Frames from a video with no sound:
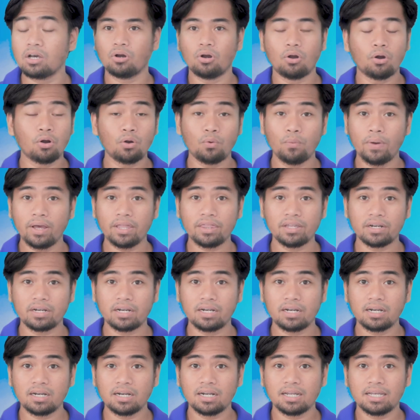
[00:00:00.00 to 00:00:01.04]
or
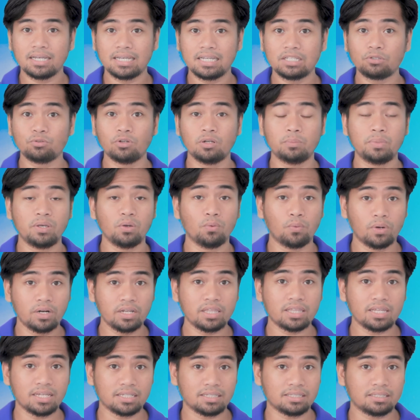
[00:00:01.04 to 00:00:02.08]
whether it will be
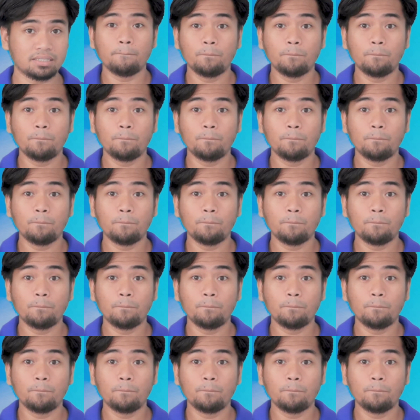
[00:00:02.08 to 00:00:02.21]
worth it.